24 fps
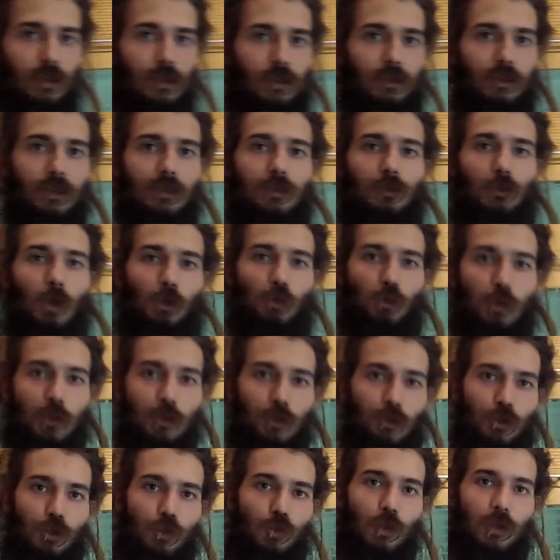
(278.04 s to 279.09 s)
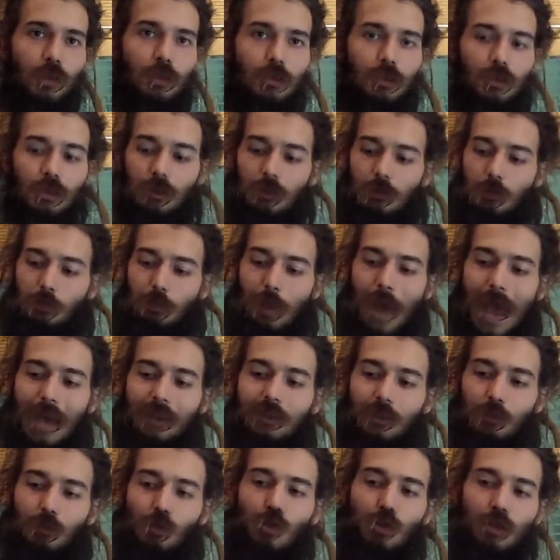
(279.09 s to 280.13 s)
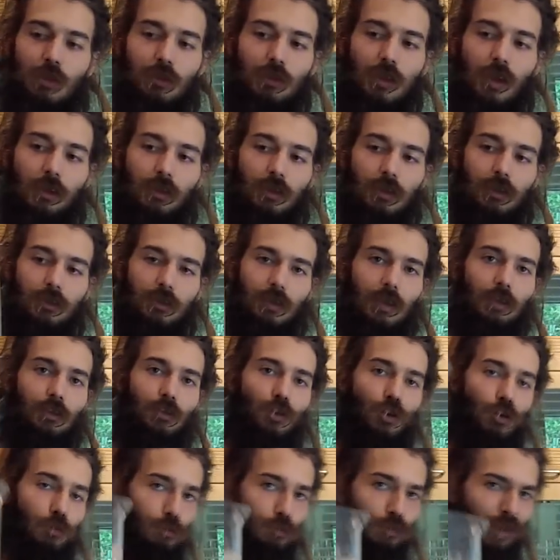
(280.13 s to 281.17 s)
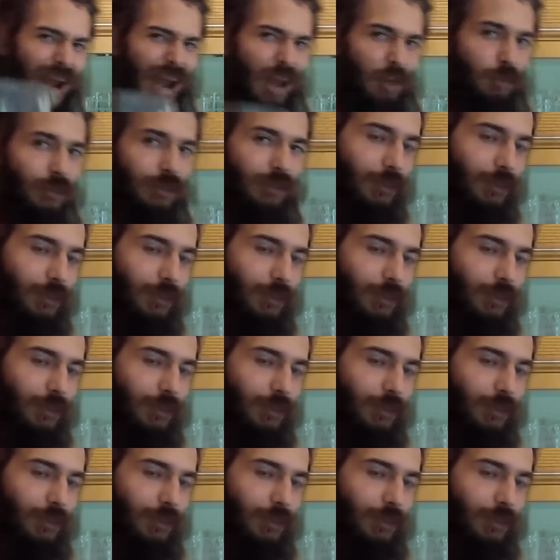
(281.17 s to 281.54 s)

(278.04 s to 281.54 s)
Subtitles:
This is what we do with bad smoothies like this that turn brown and